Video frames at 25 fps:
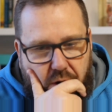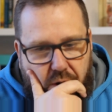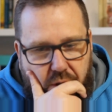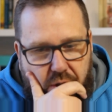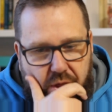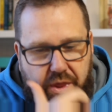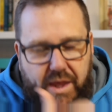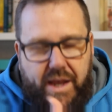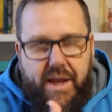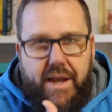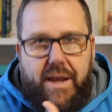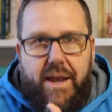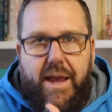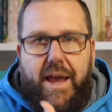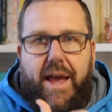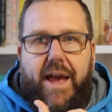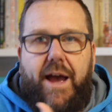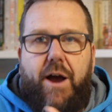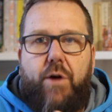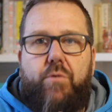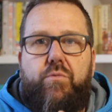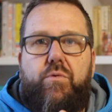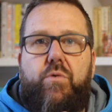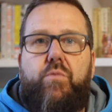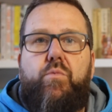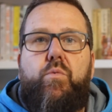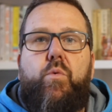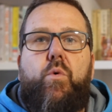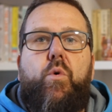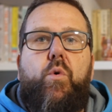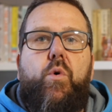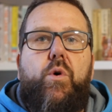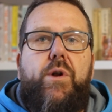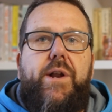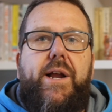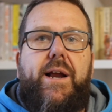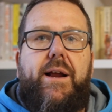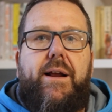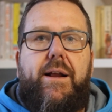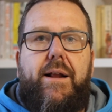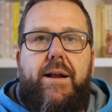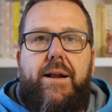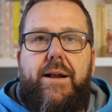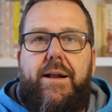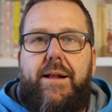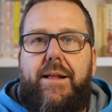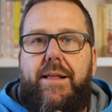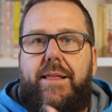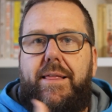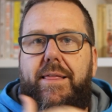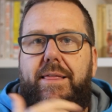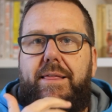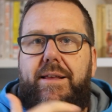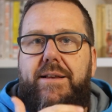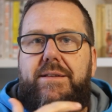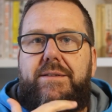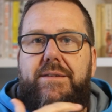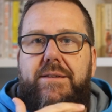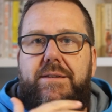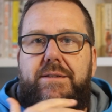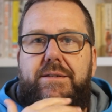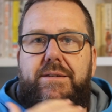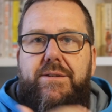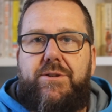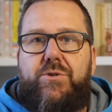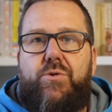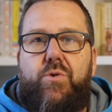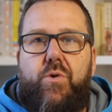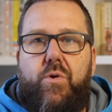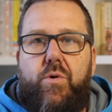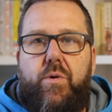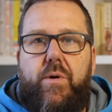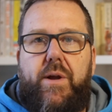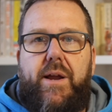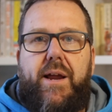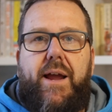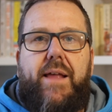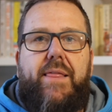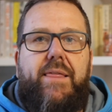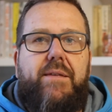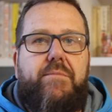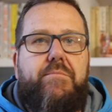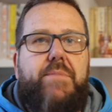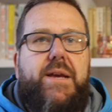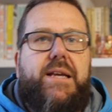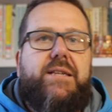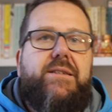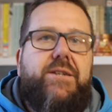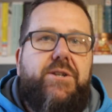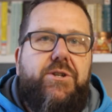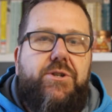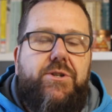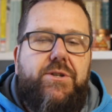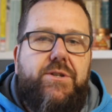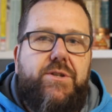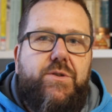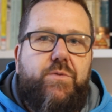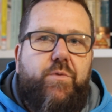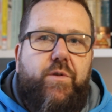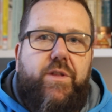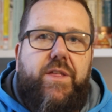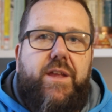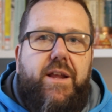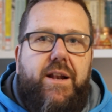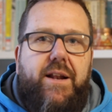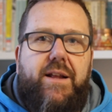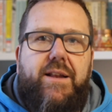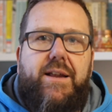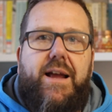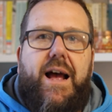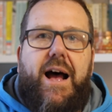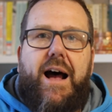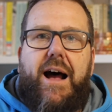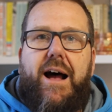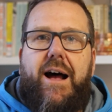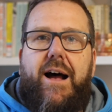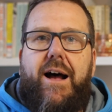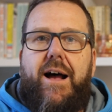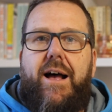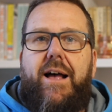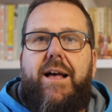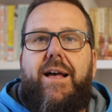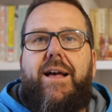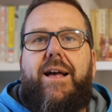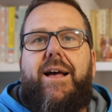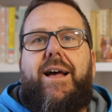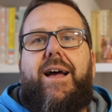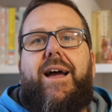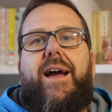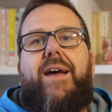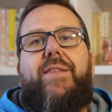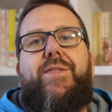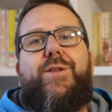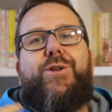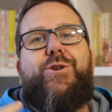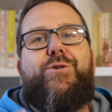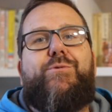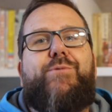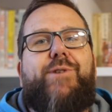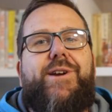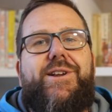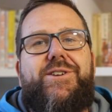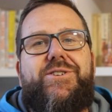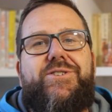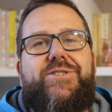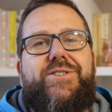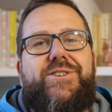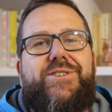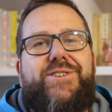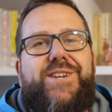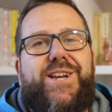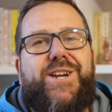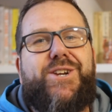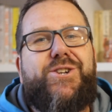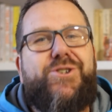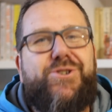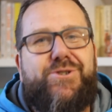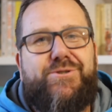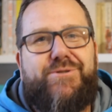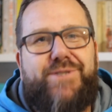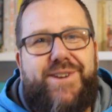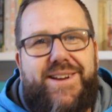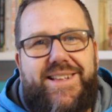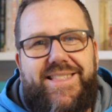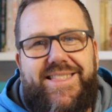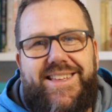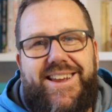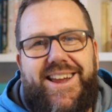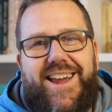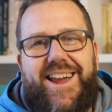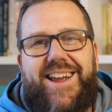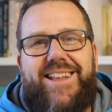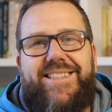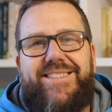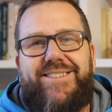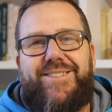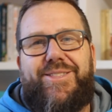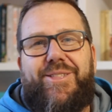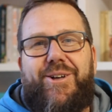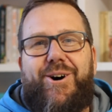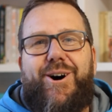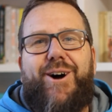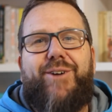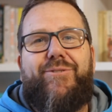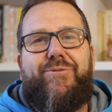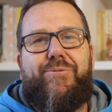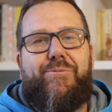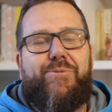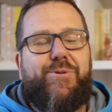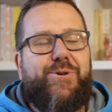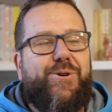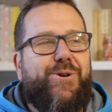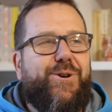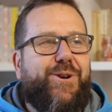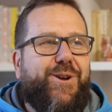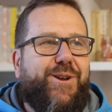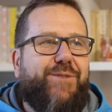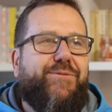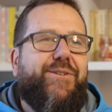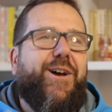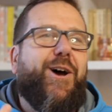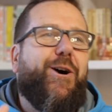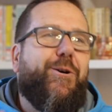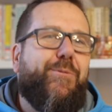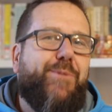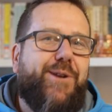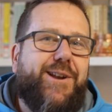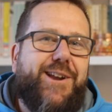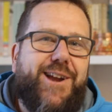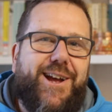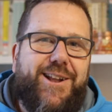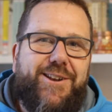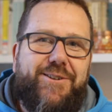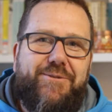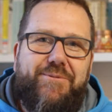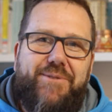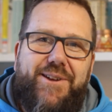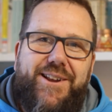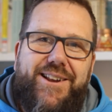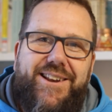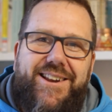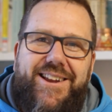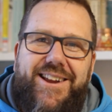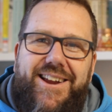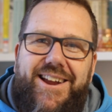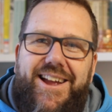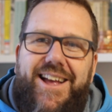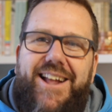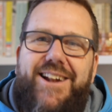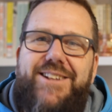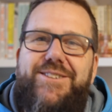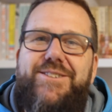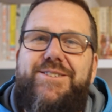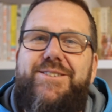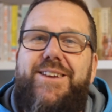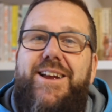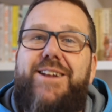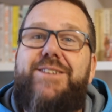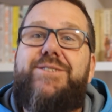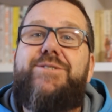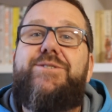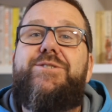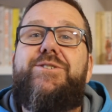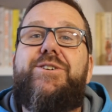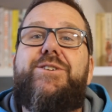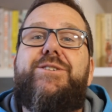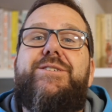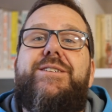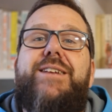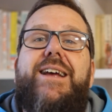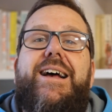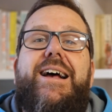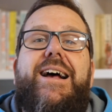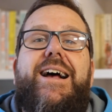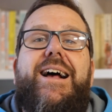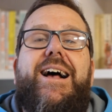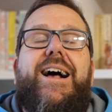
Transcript: think how rewarding this story and the messages within it are. And then you reach the dictionary at the end, the life work of Albert Gundawindi, and it's just